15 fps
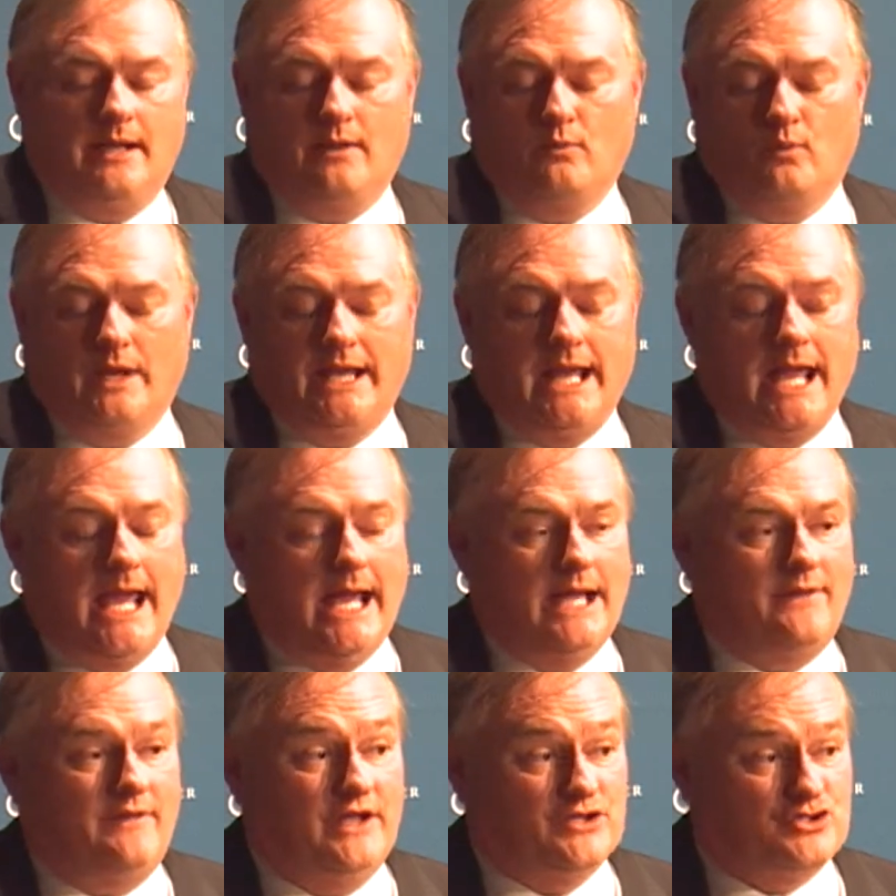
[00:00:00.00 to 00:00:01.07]
We
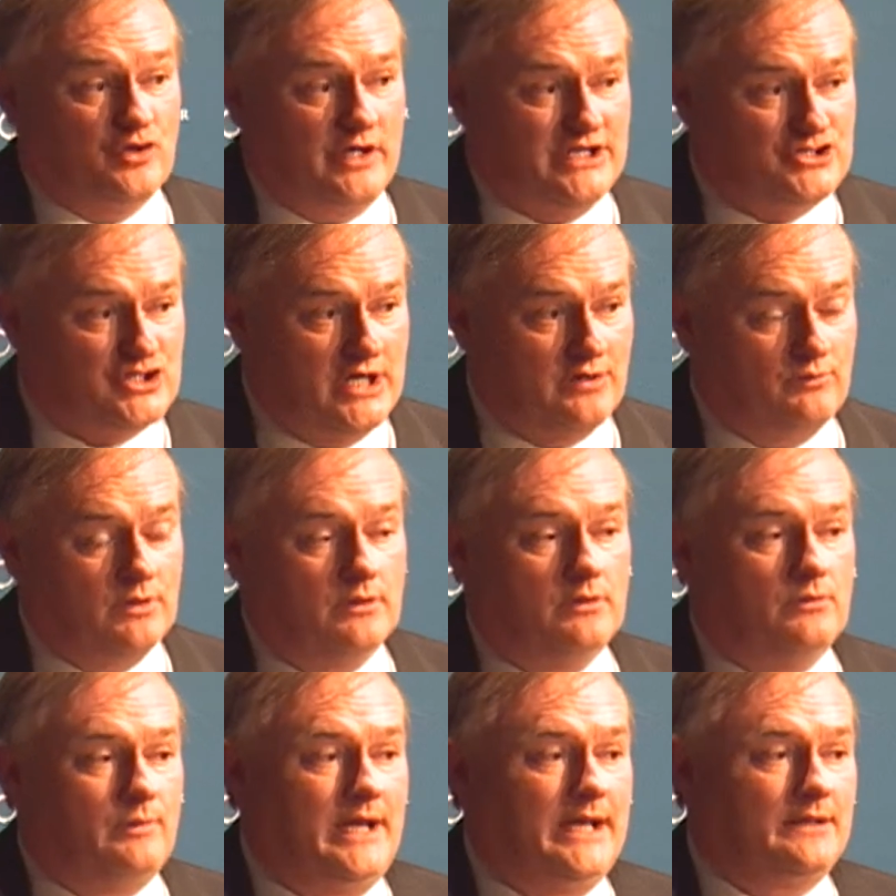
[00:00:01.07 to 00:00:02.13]
had the Attorney
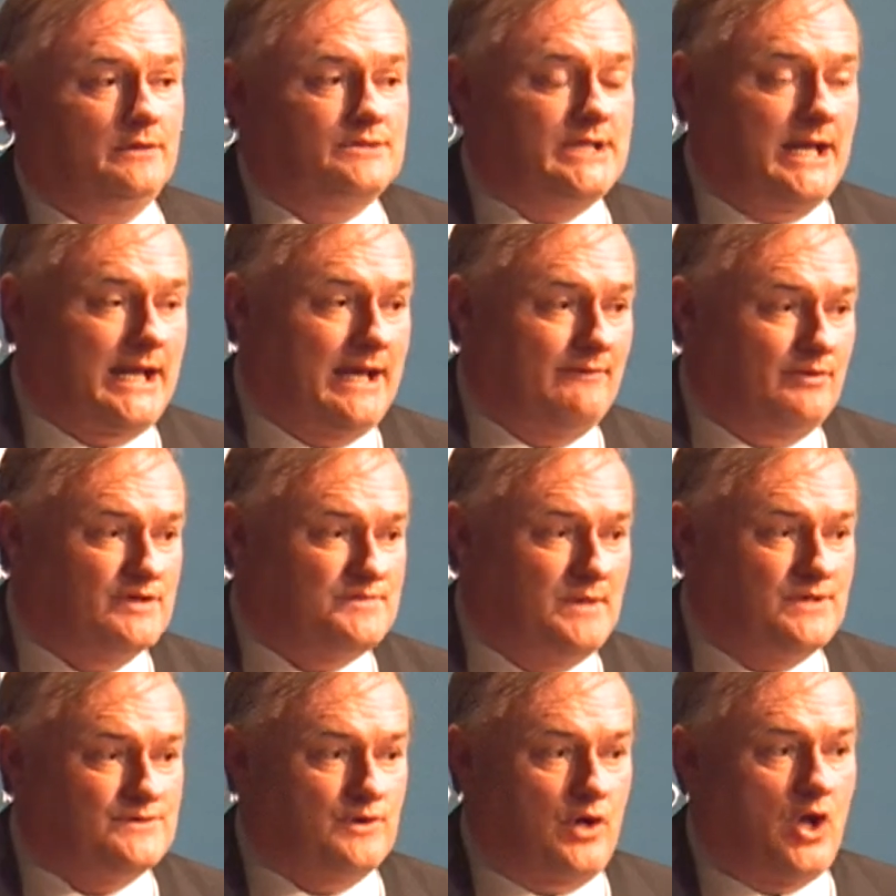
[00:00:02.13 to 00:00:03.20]
General, we had Lieutenant Governor
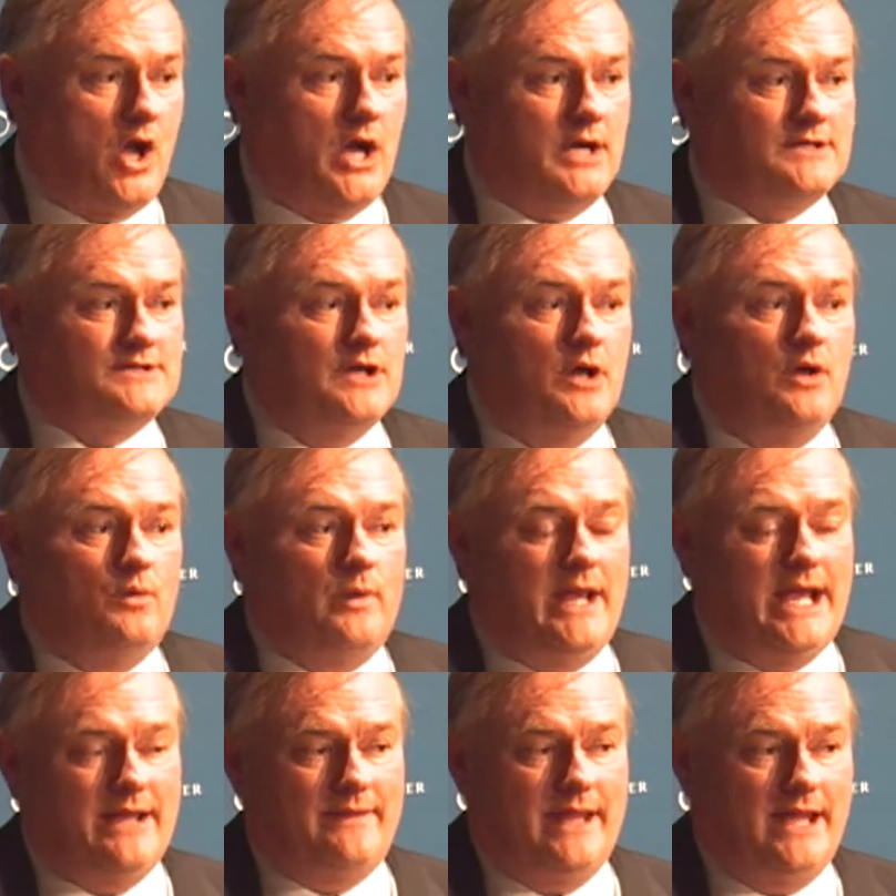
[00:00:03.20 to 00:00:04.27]
Spencer Cox, we
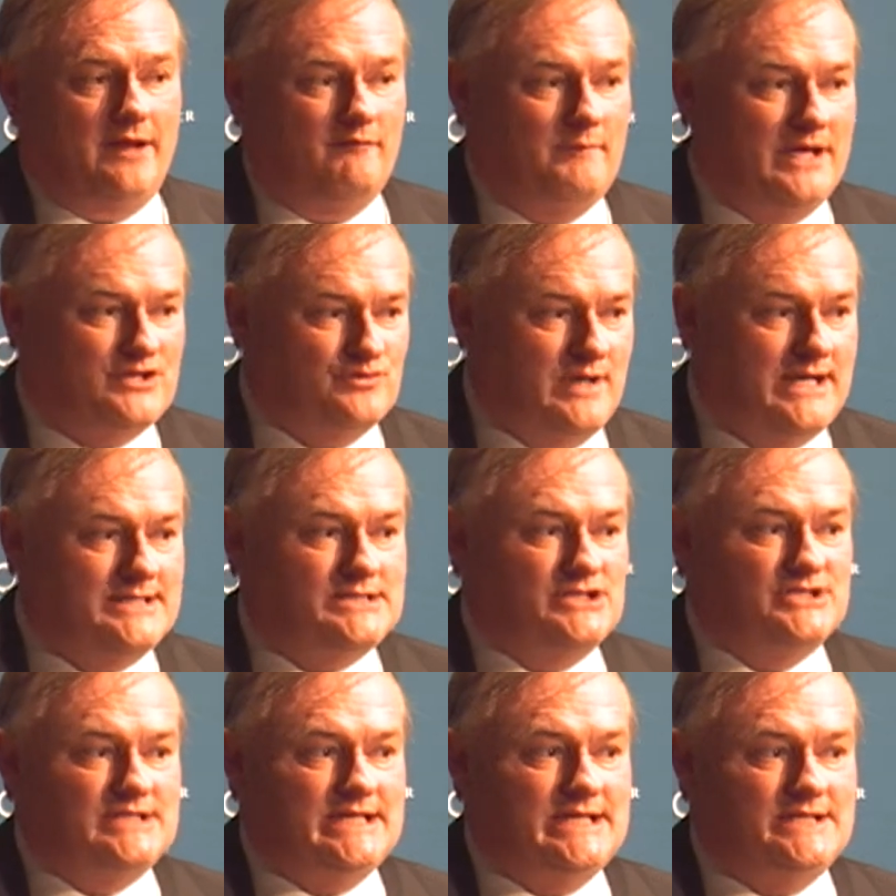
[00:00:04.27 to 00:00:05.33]
had the head of major
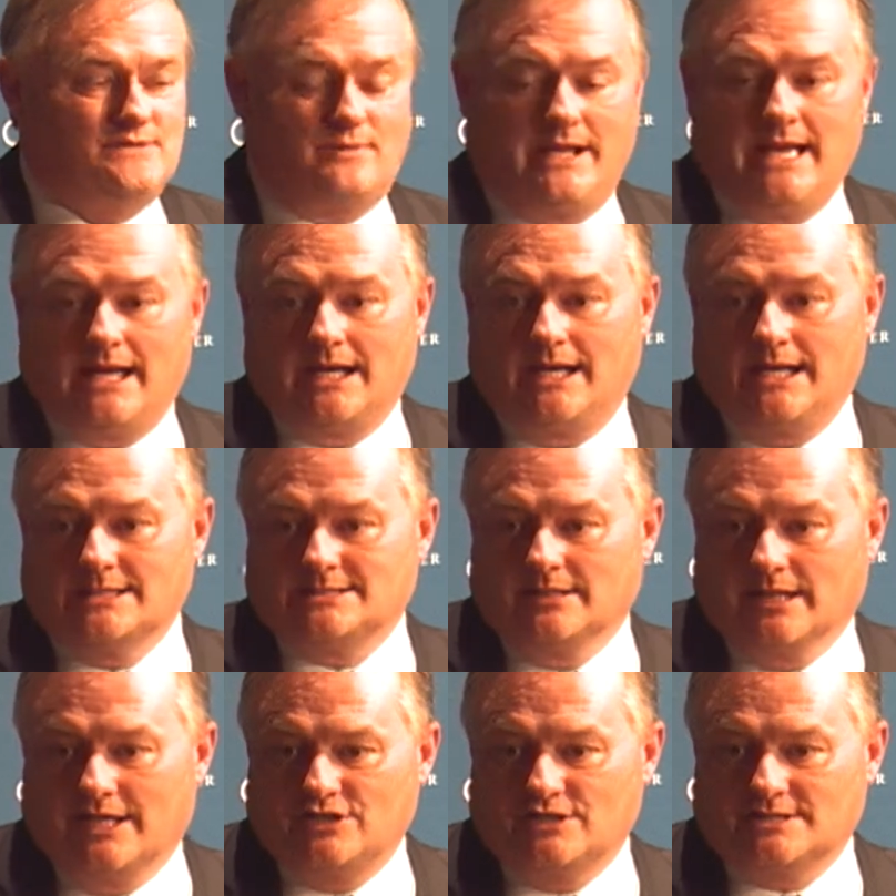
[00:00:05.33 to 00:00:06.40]
agencies, we had a dozen
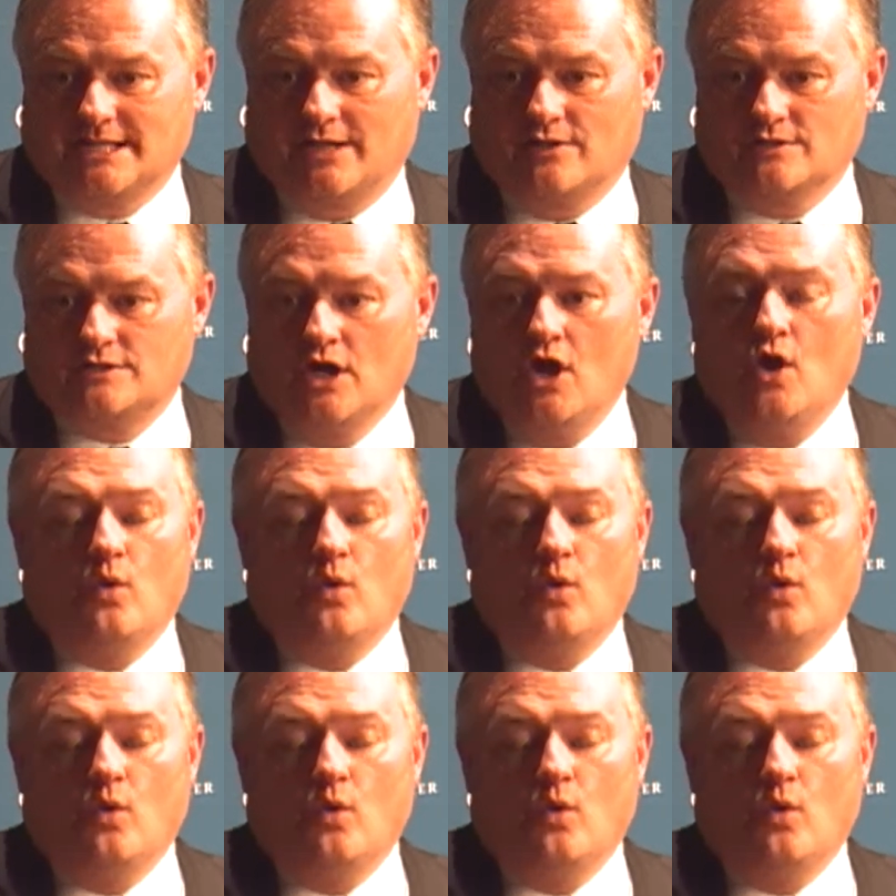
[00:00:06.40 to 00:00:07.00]
legislators.